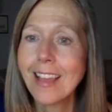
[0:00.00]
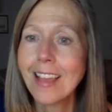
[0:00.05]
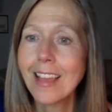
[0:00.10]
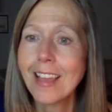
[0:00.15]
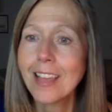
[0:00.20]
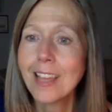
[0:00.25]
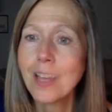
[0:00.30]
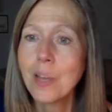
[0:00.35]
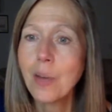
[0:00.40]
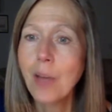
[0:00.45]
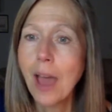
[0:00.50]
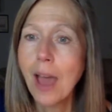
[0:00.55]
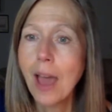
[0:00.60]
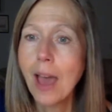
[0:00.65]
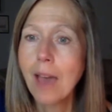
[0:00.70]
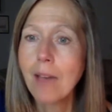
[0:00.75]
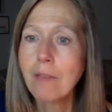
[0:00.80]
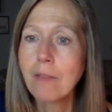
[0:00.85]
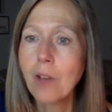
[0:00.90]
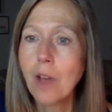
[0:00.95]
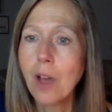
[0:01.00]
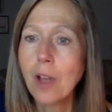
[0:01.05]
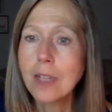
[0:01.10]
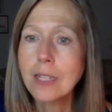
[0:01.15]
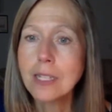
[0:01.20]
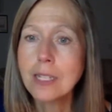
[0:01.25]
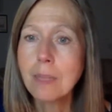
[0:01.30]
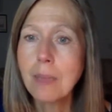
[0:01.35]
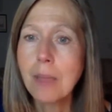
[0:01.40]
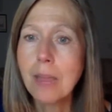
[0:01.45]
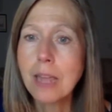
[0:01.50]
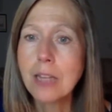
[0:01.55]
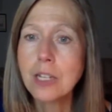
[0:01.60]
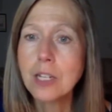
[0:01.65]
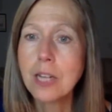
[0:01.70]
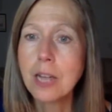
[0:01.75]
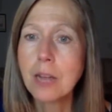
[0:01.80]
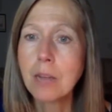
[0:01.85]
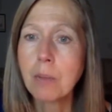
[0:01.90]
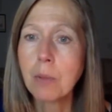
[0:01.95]
You have constipation
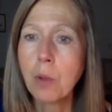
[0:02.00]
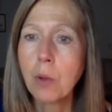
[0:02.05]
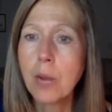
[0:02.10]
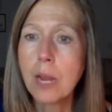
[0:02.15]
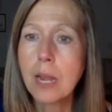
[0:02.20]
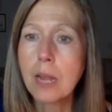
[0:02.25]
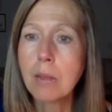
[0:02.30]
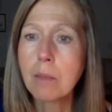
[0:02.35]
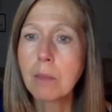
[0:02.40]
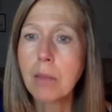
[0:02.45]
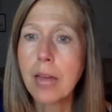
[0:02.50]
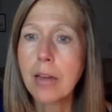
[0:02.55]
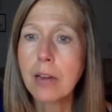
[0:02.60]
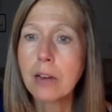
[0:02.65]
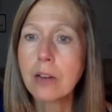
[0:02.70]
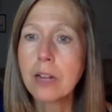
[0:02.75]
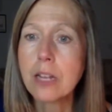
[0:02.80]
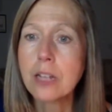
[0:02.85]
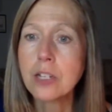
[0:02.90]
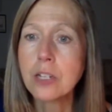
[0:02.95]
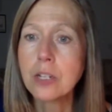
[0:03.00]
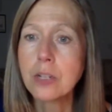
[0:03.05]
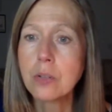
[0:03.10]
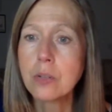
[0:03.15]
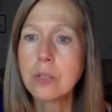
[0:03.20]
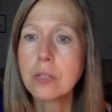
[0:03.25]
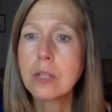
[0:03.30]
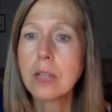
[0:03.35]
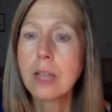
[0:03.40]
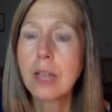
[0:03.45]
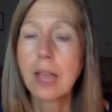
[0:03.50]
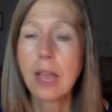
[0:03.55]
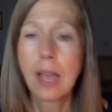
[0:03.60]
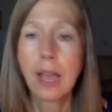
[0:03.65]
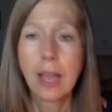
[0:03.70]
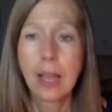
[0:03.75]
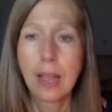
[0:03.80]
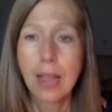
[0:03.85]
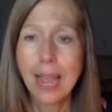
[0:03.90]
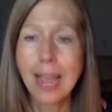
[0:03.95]
and bloating, bladder issues,
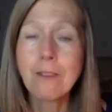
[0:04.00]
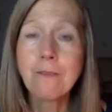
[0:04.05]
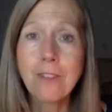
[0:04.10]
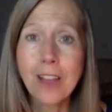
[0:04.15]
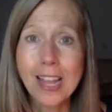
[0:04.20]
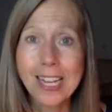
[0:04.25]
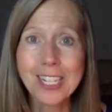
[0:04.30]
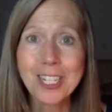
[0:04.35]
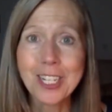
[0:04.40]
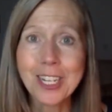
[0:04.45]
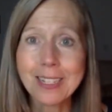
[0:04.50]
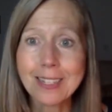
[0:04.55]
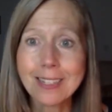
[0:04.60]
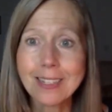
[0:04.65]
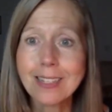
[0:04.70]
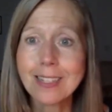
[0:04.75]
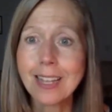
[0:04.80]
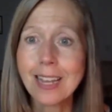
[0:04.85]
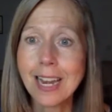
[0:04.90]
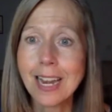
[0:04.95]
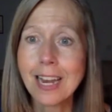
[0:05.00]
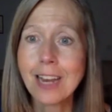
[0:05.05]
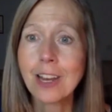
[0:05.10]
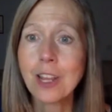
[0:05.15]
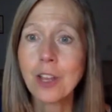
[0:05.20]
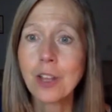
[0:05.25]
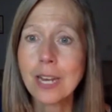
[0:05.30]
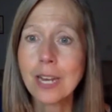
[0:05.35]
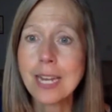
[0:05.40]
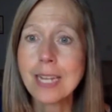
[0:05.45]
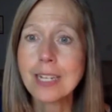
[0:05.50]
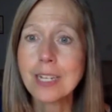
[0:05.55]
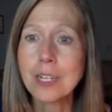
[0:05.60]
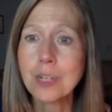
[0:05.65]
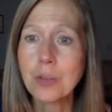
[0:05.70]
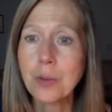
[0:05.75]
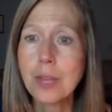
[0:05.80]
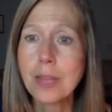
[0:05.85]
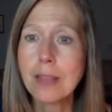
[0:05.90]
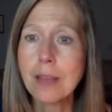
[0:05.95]
infections. Anita, you need to
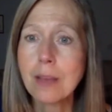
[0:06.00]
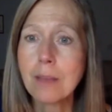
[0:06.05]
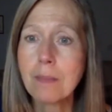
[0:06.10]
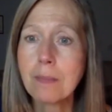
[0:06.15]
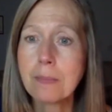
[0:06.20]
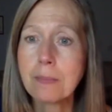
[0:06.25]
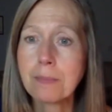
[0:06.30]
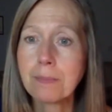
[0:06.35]
treat them.